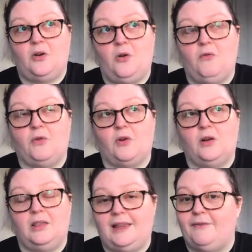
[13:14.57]
over
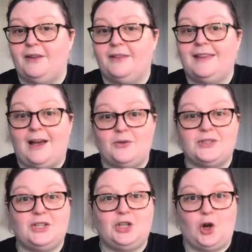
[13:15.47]

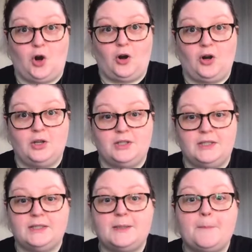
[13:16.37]
11,000
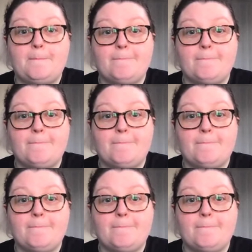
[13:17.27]
yards.